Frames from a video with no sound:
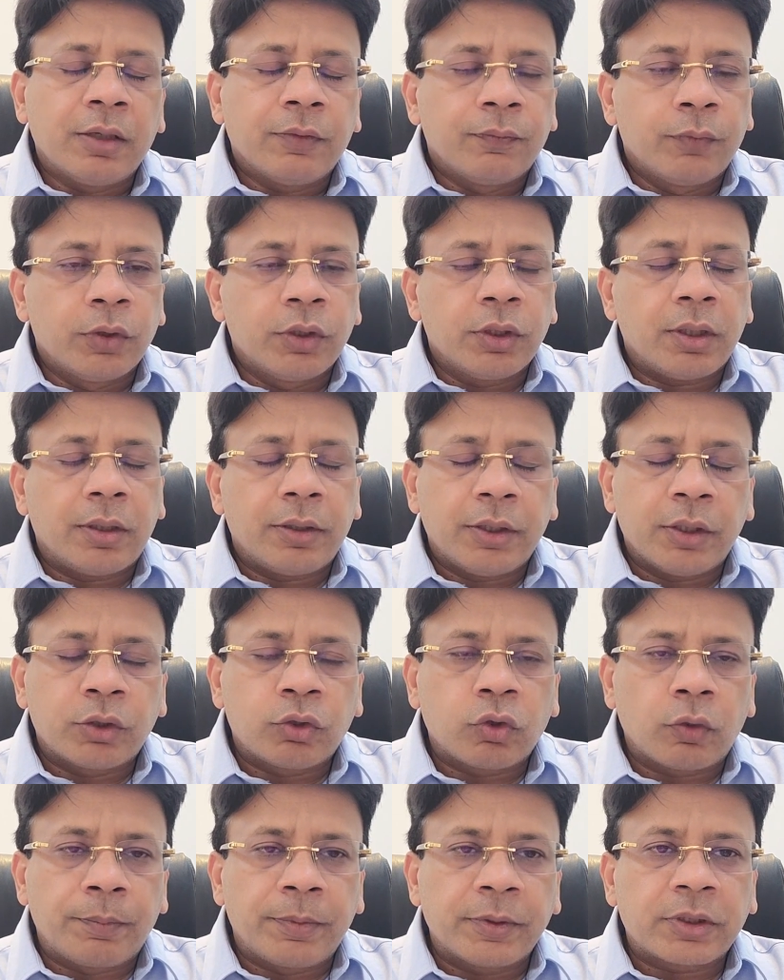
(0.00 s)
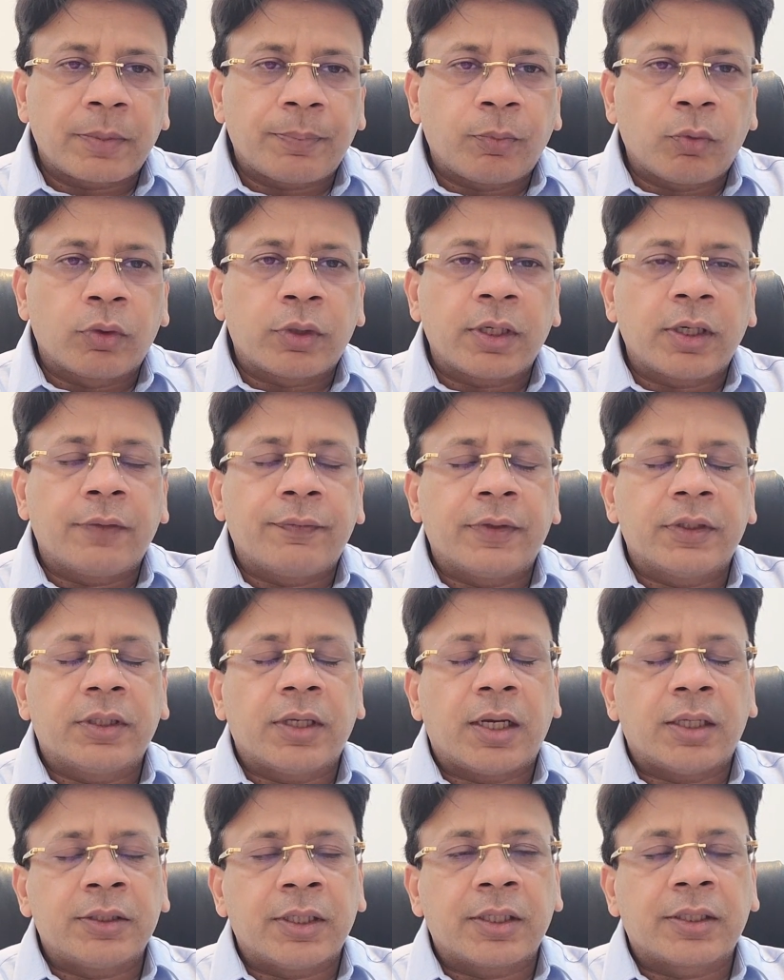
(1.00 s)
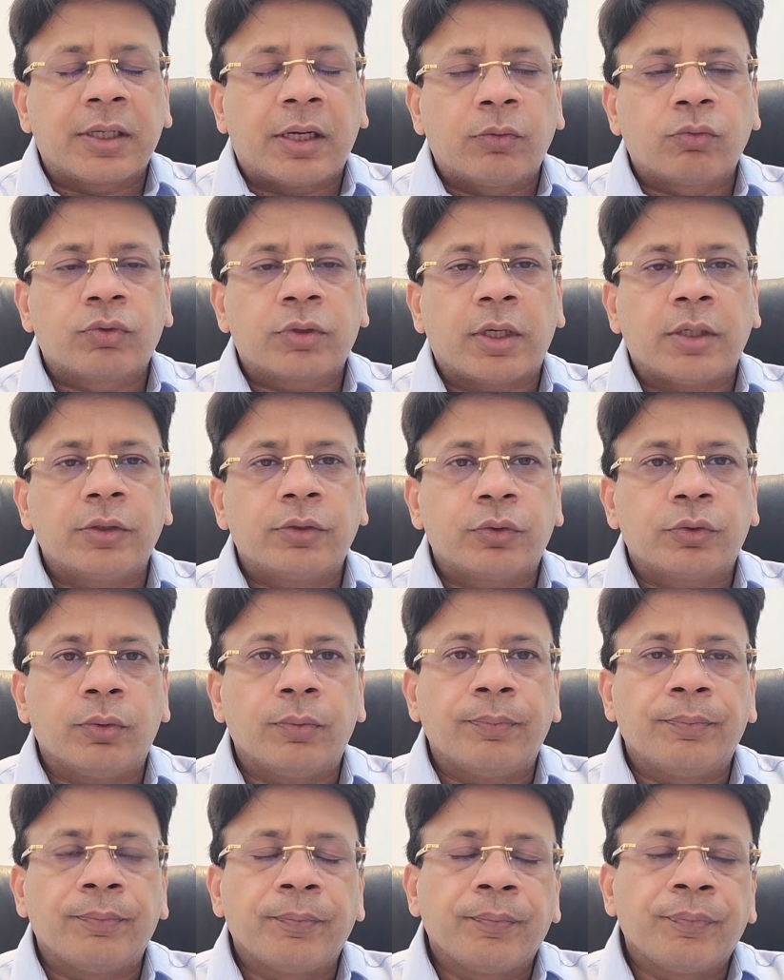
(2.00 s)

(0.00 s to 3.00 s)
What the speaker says: It should be supported with other grounds also.